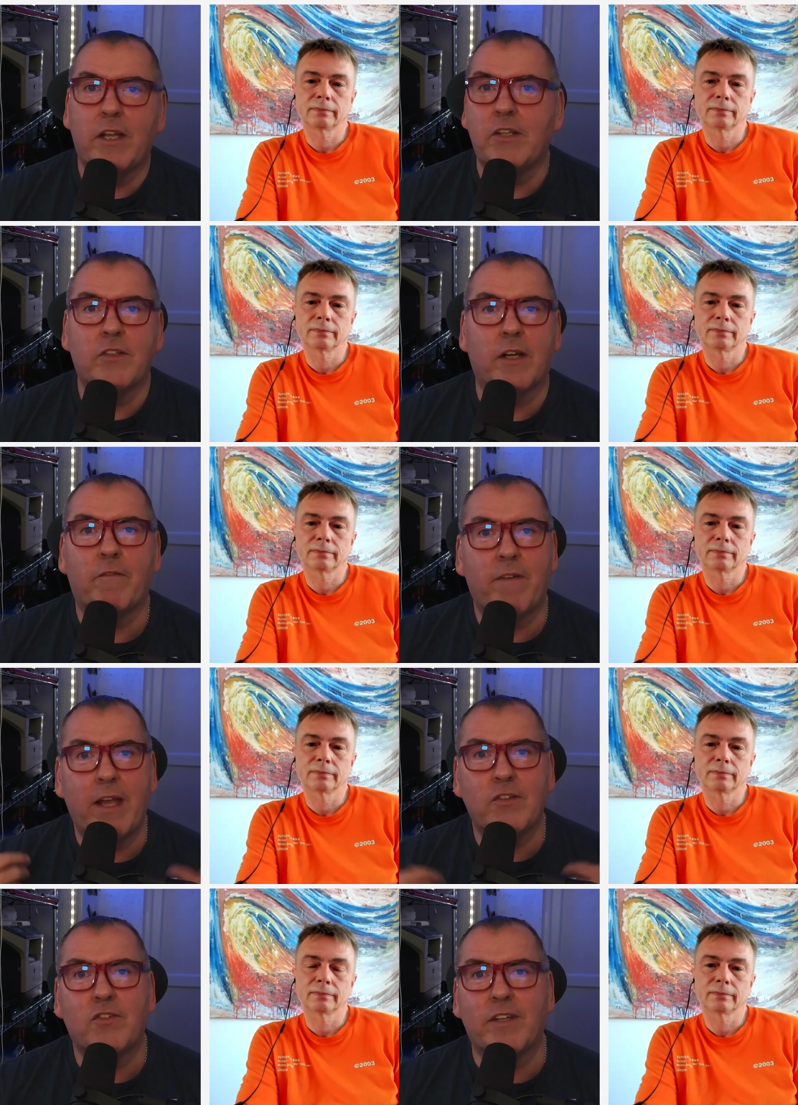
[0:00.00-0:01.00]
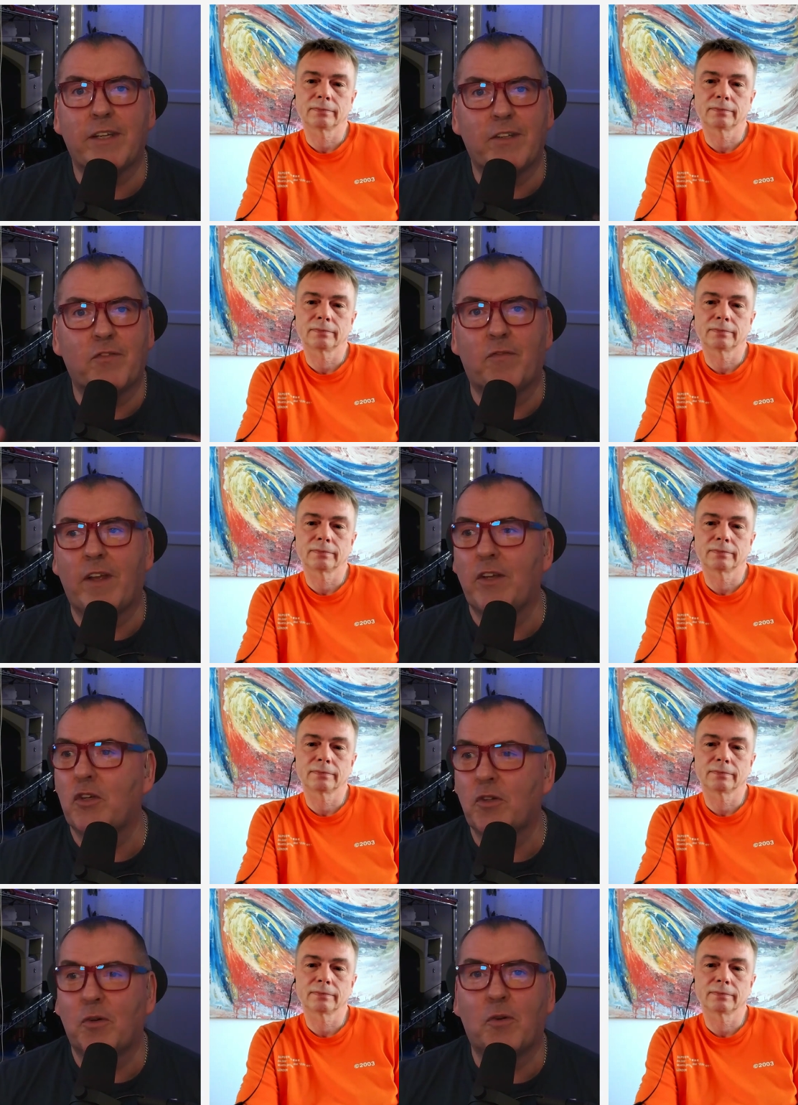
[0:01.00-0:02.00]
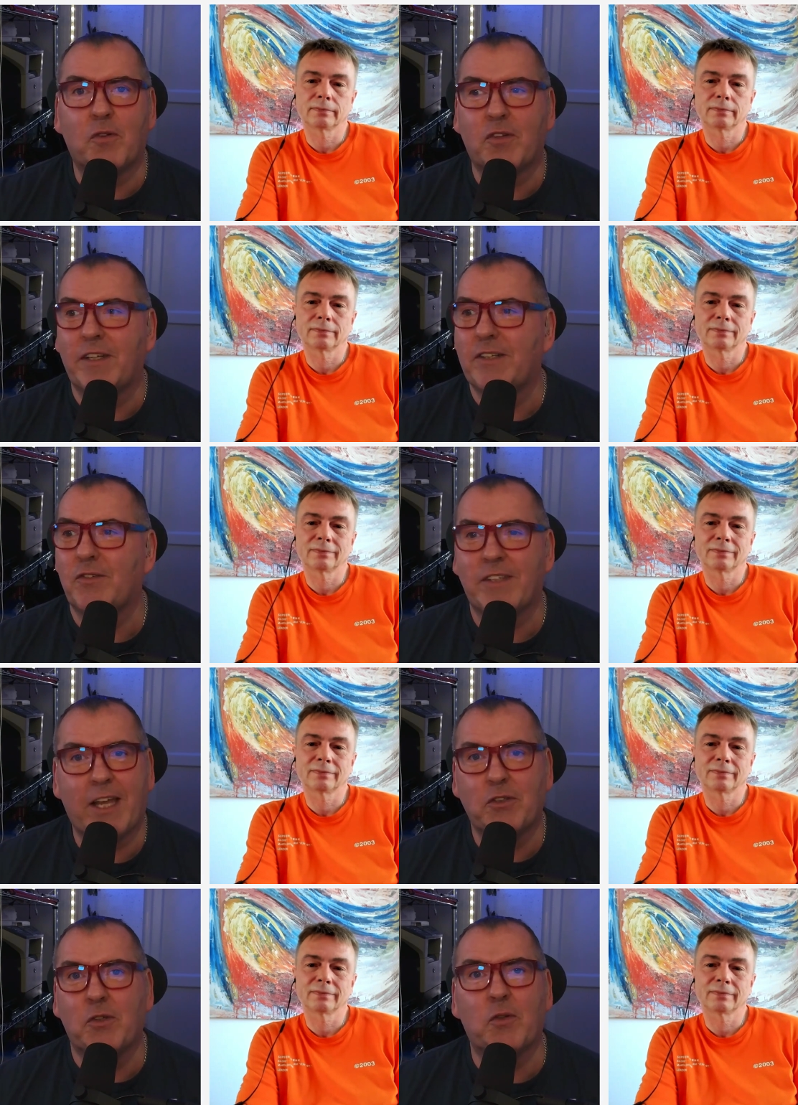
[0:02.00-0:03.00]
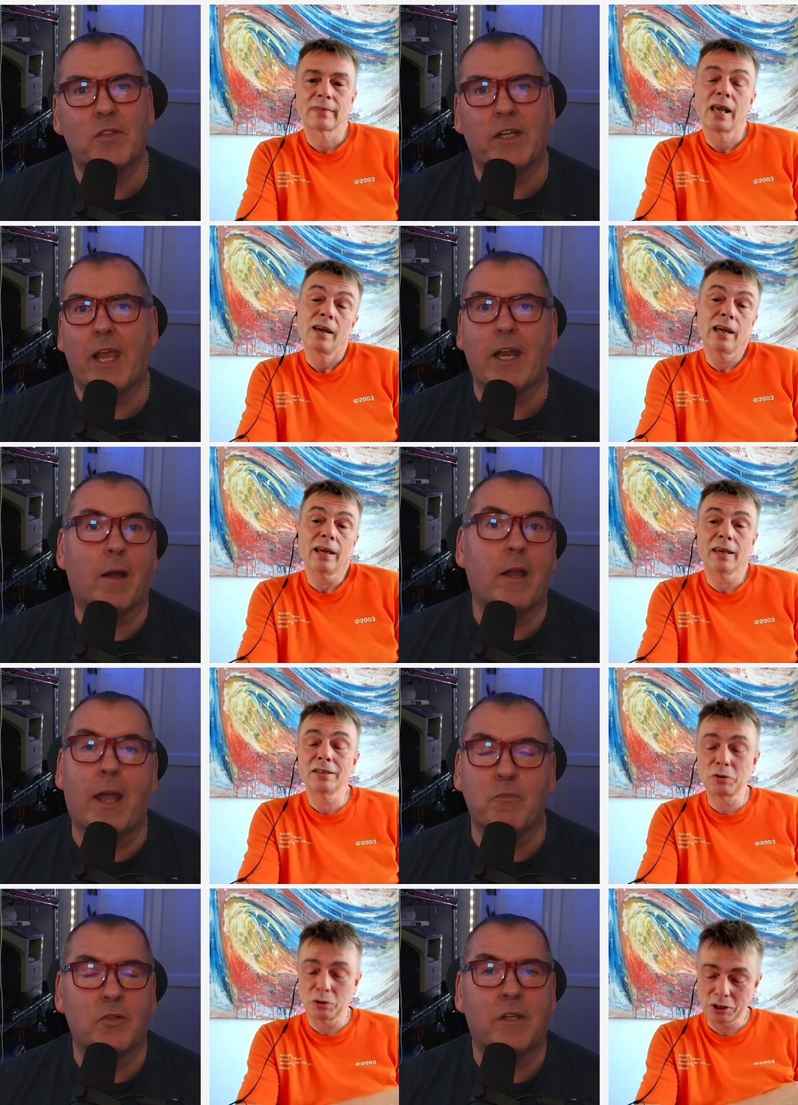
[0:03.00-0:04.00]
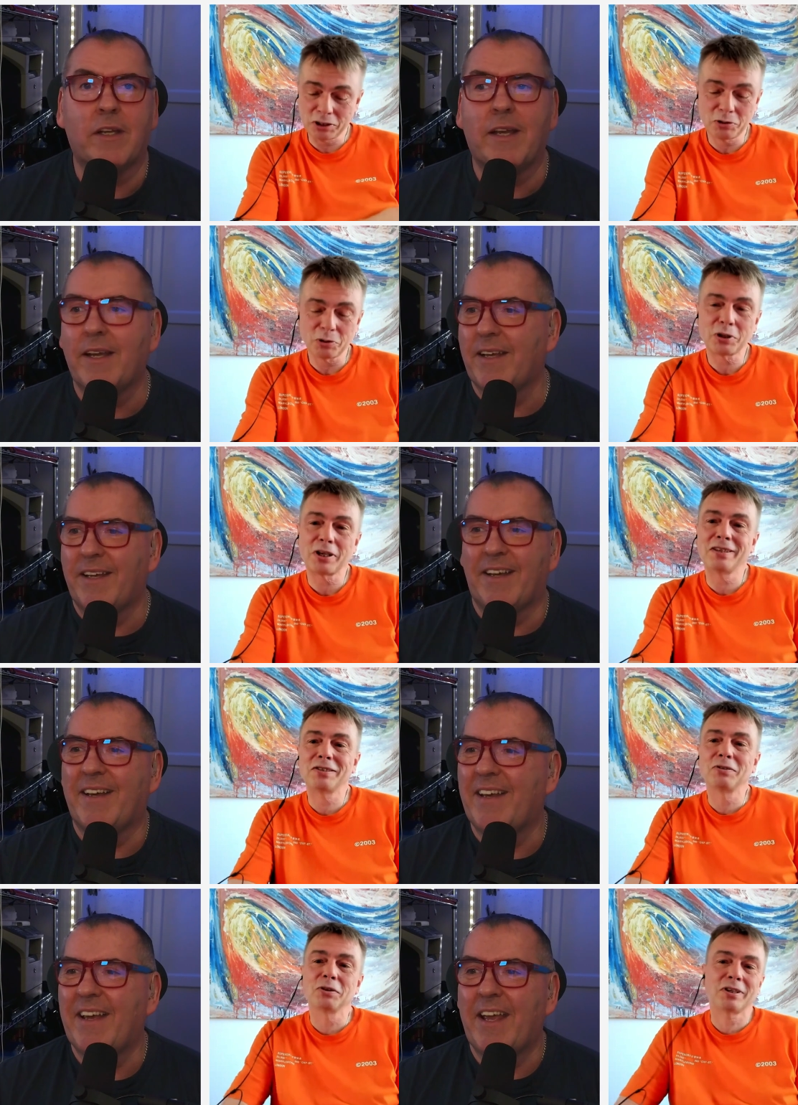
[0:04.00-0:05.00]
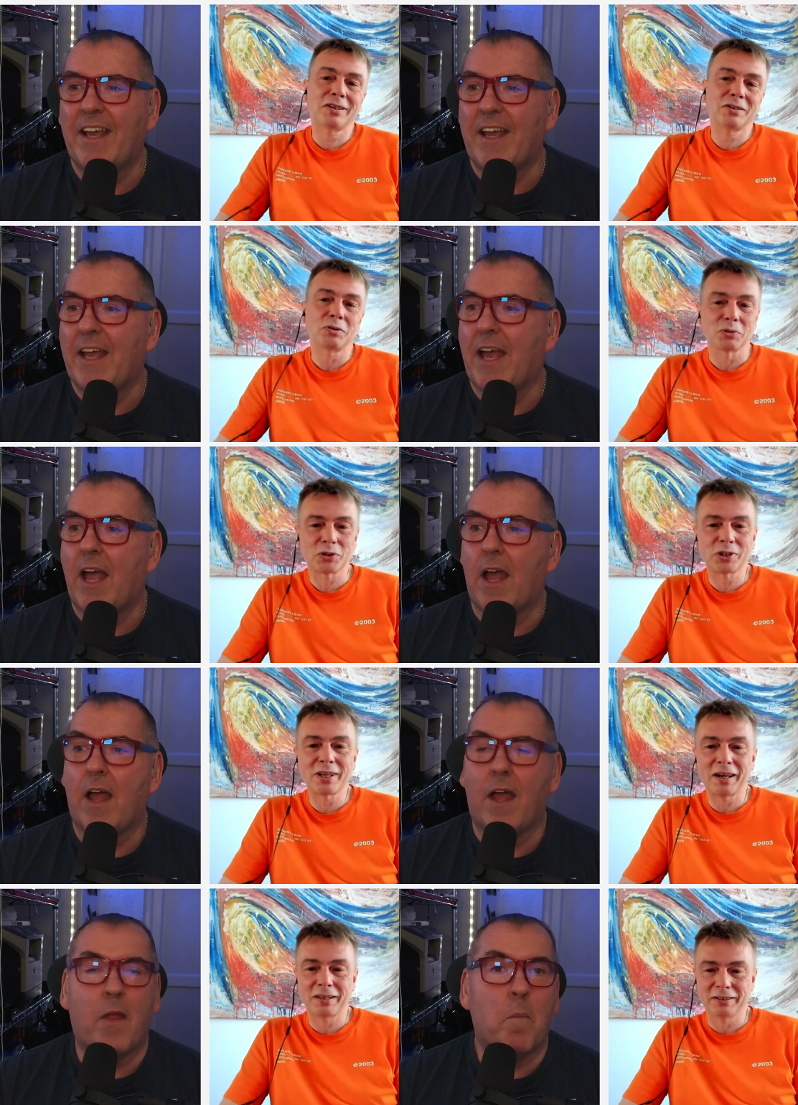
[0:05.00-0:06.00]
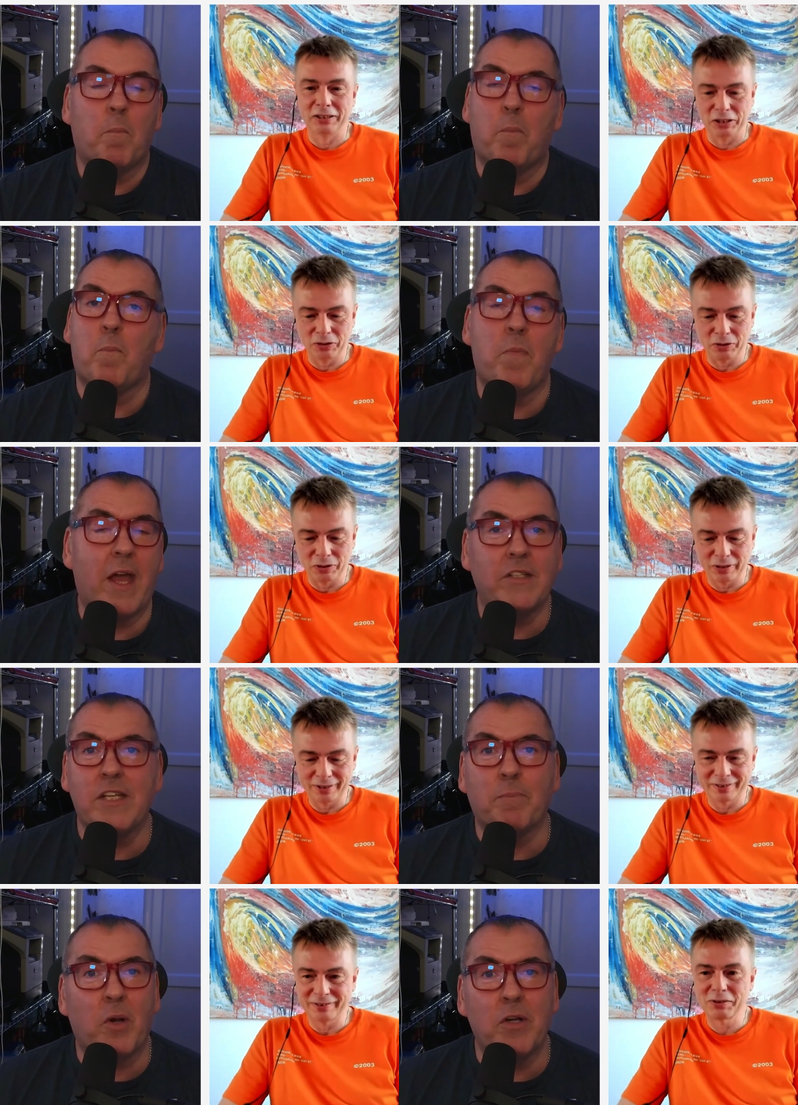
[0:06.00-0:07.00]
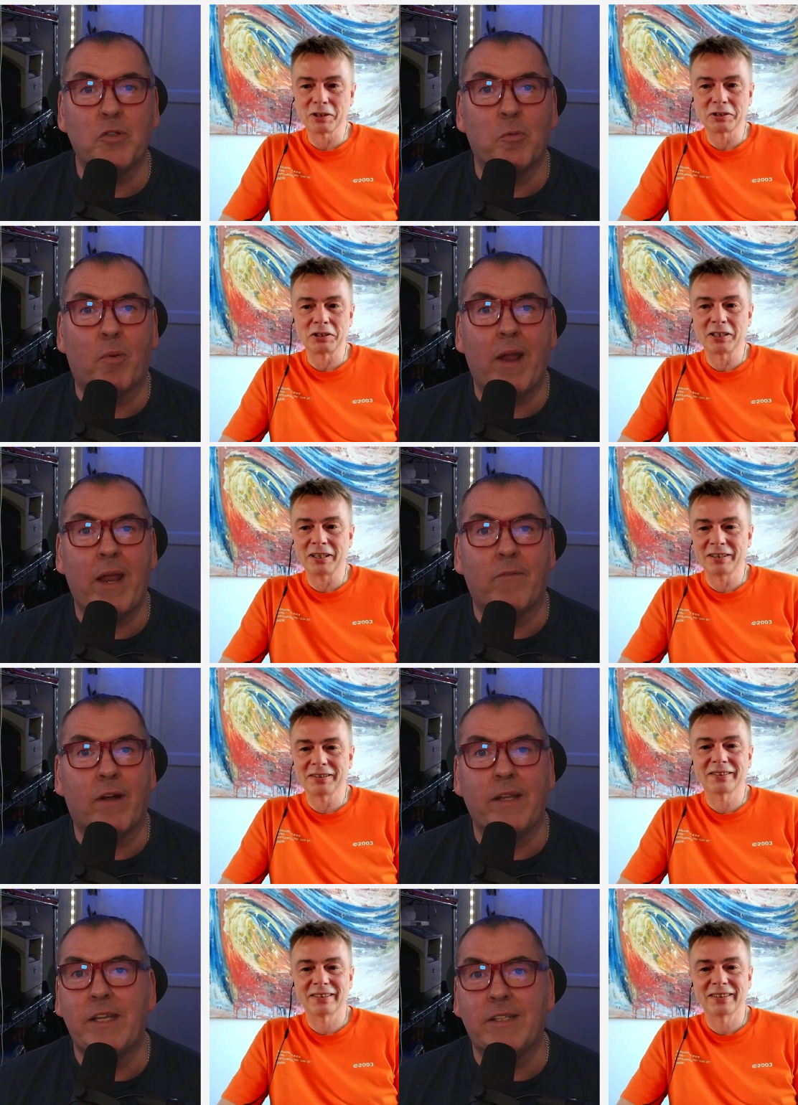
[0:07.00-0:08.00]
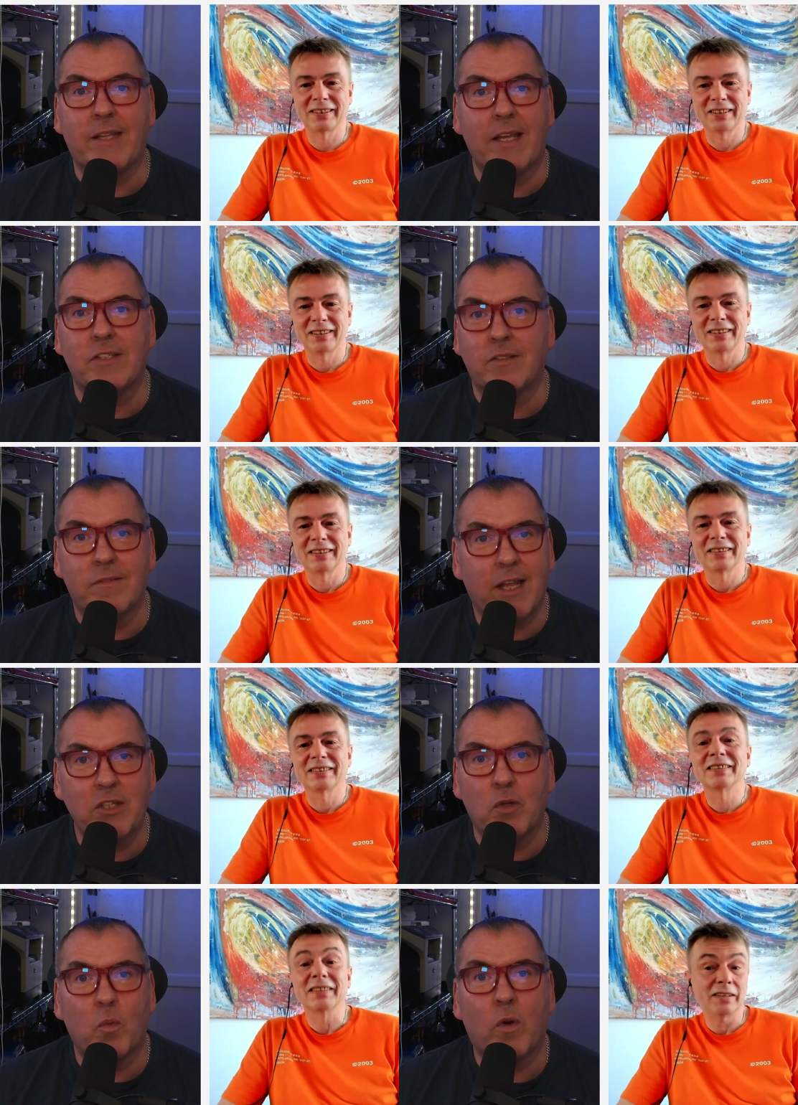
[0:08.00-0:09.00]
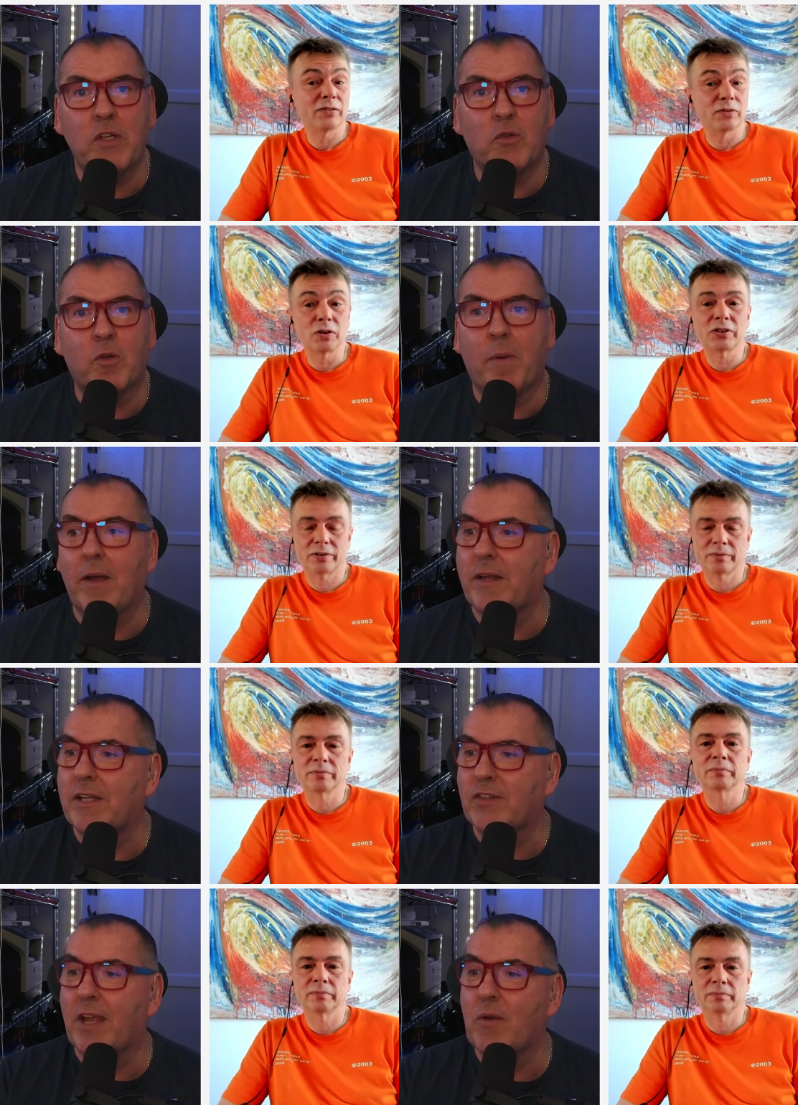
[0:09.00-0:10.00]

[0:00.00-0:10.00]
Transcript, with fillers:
Speaker 1: his uh, vests and his his shorts and his tattoos and again yeah, he's got
Speaker 2: he's got he's got his own style
Speaker 1: you, that's you his personal brand that's that's yeah, what he's all about in the